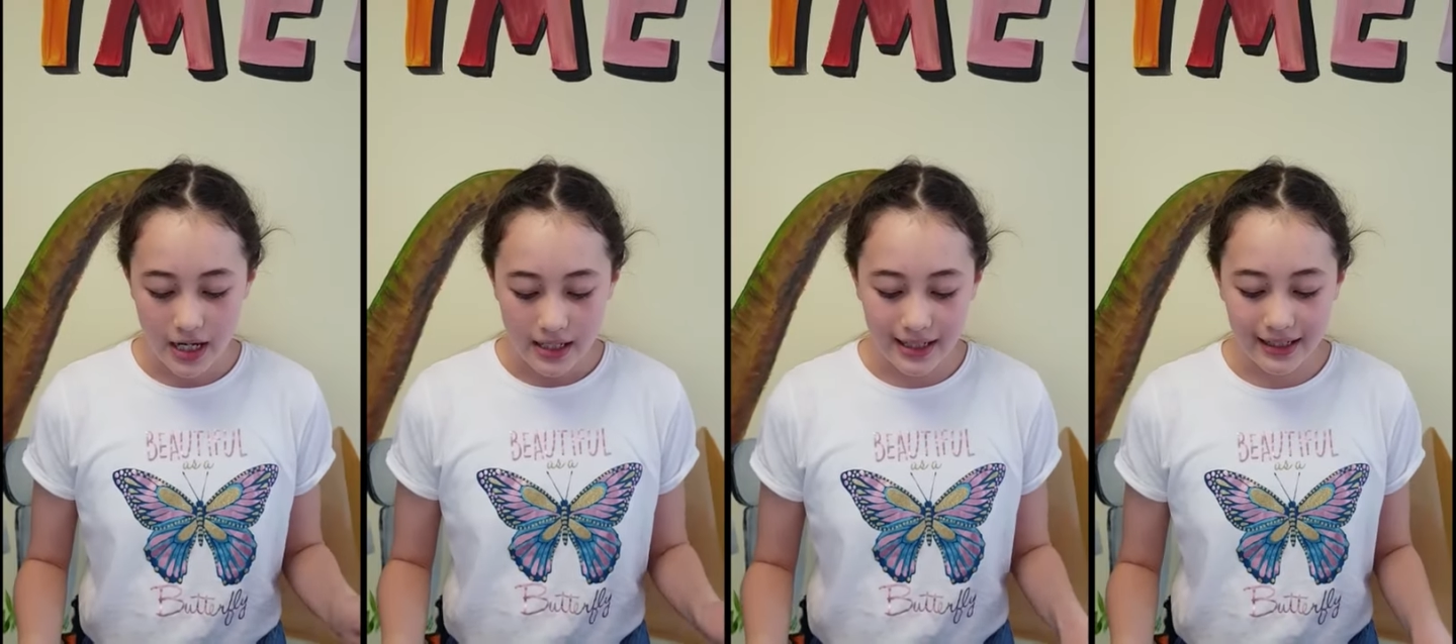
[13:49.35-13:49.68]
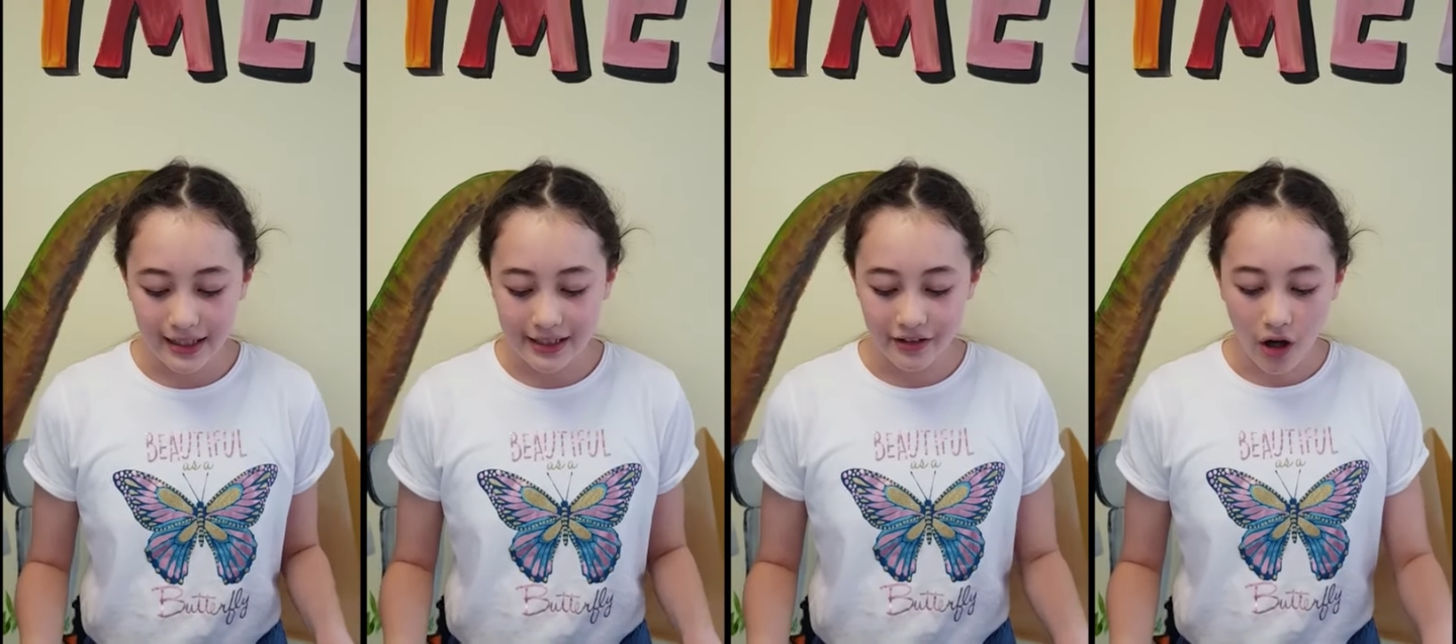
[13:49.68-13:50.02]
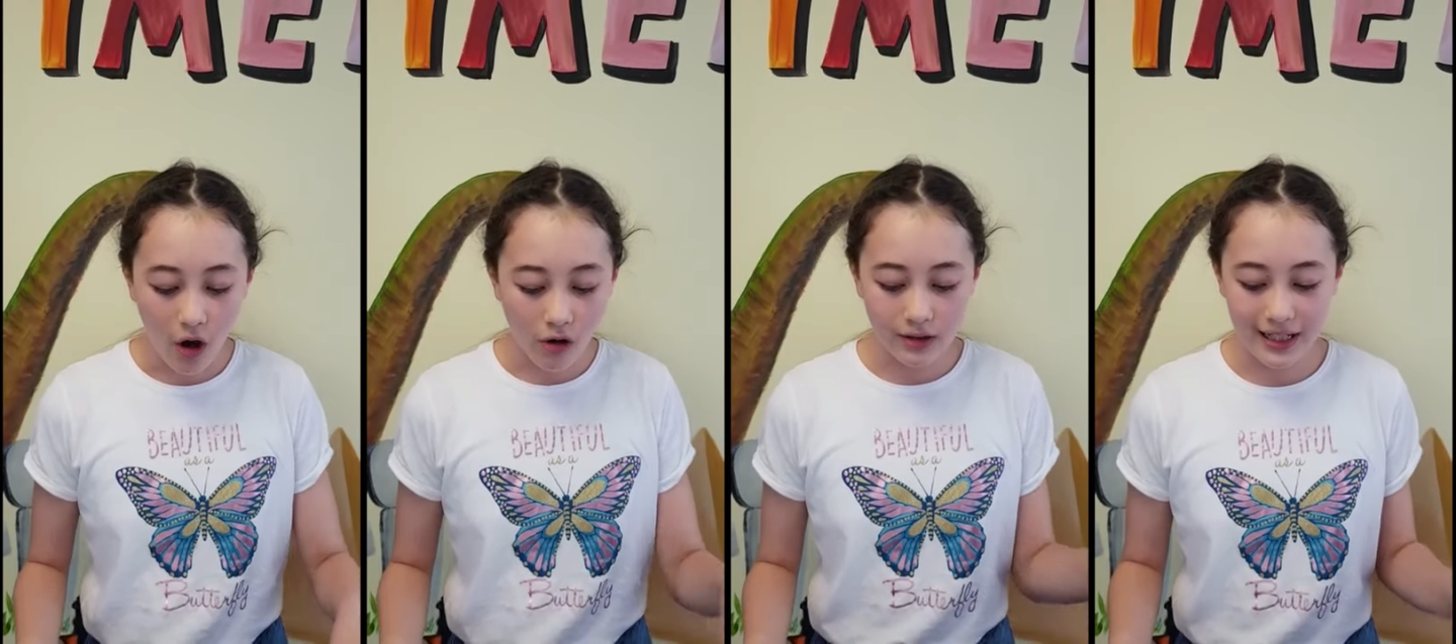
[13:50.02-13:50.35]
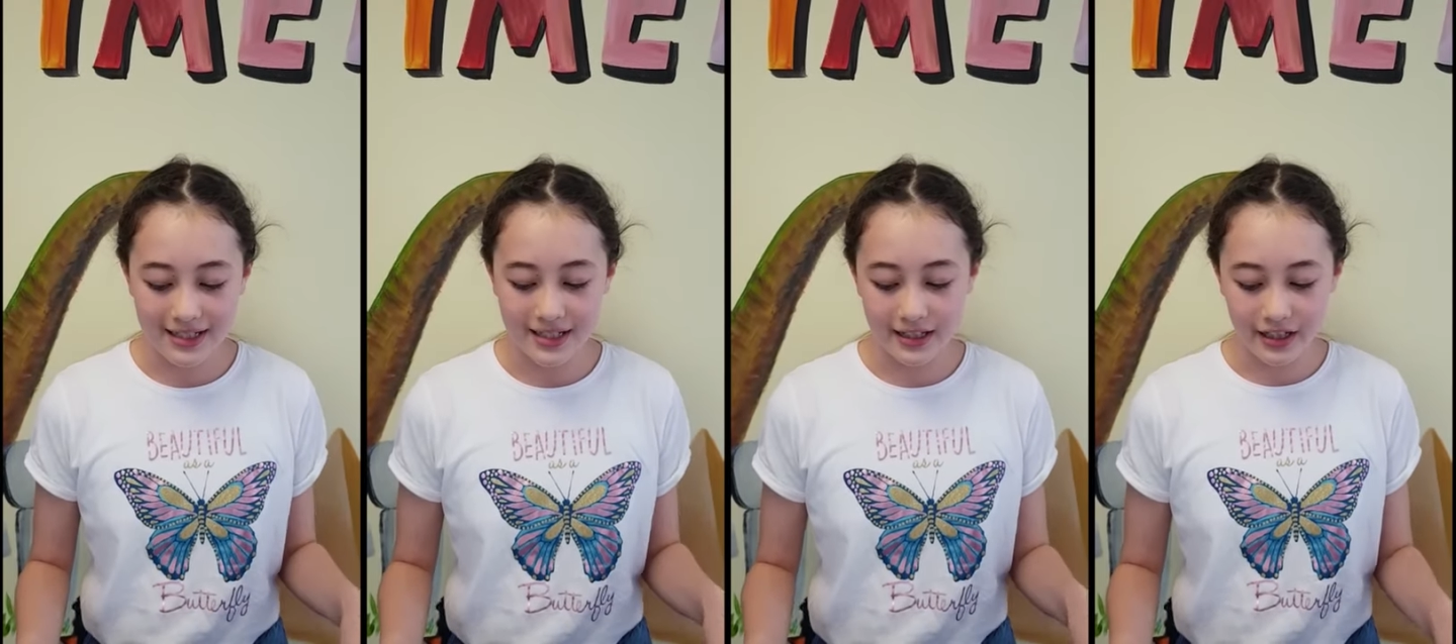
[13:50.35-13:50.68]
Nearly the whole
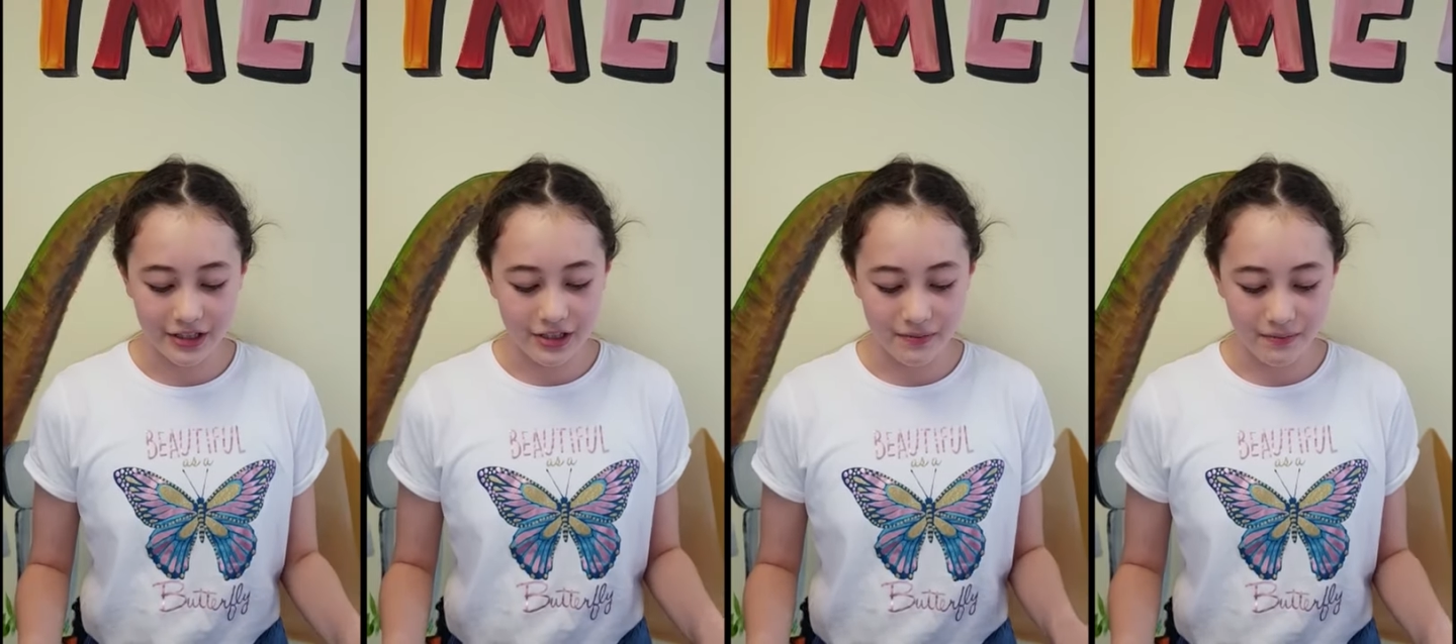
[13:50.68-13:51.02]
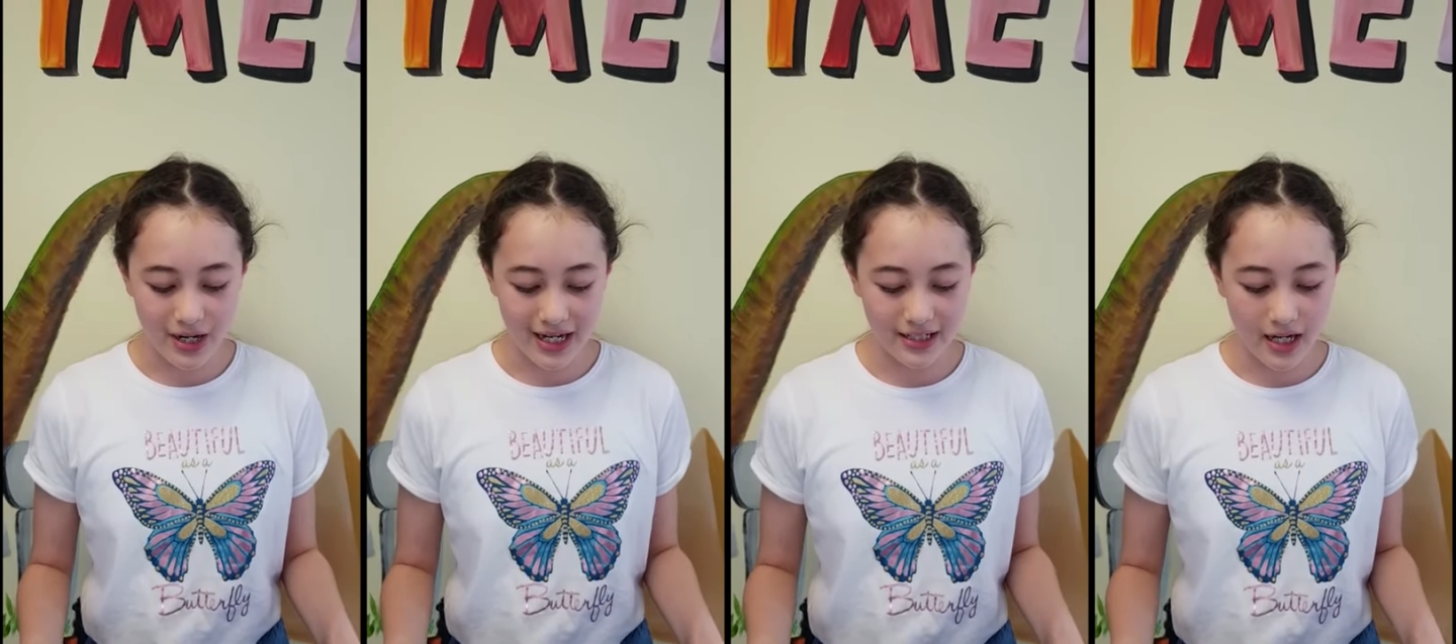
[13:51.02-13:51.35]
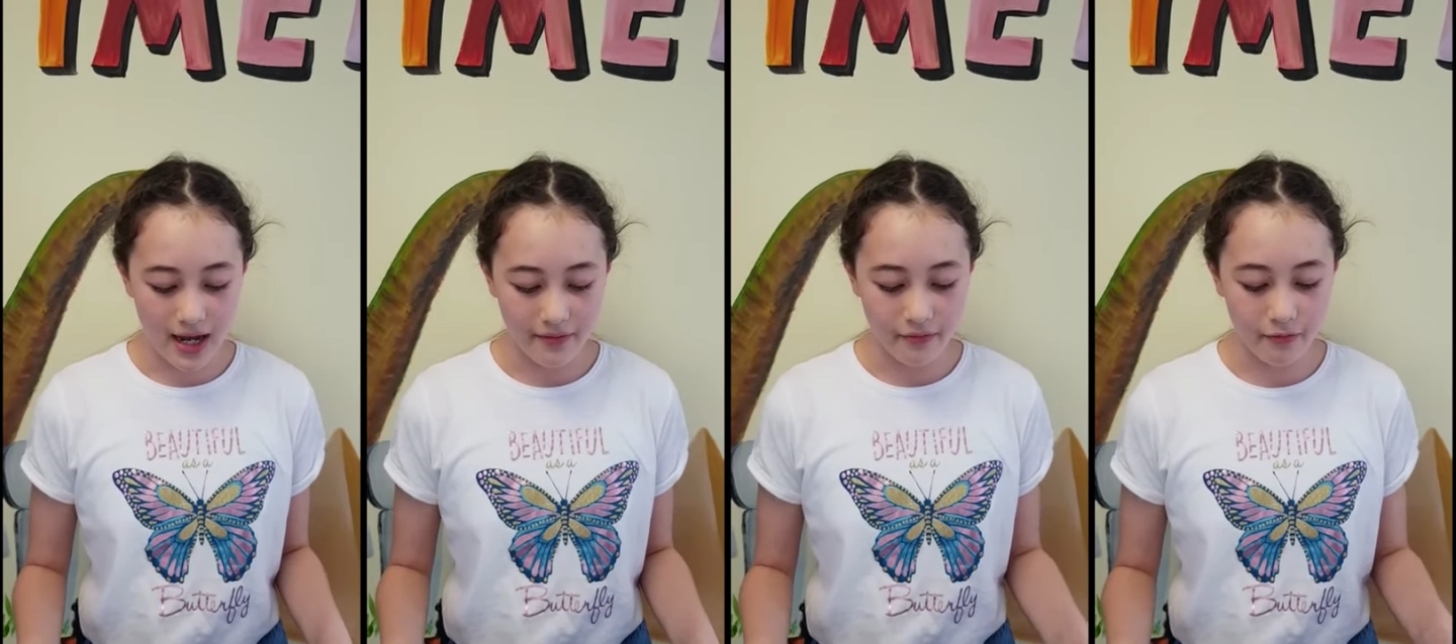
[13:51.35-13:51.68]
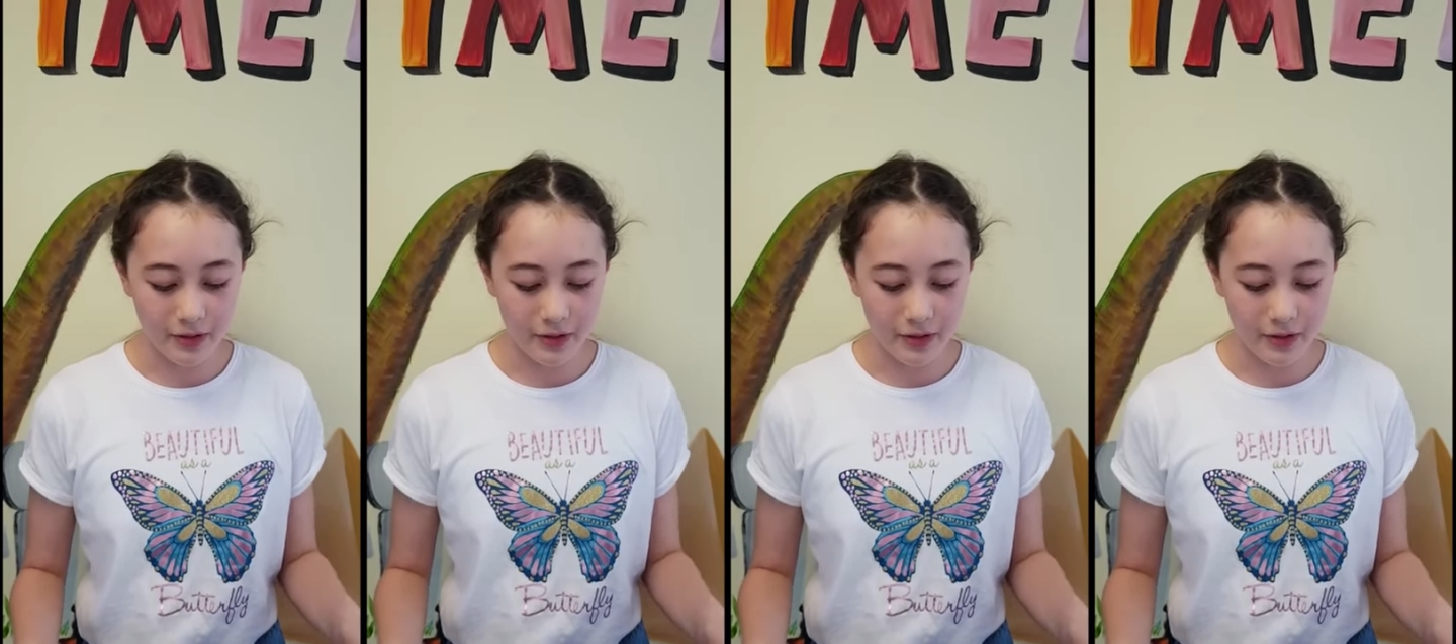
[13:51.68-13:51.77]
class at lunch and break time